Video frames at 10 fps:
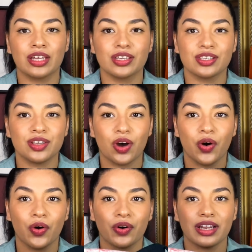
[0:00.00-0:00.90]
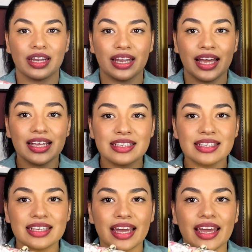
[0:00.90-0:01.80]
So let's
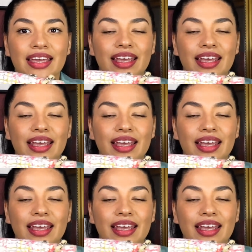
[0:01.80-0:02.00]
say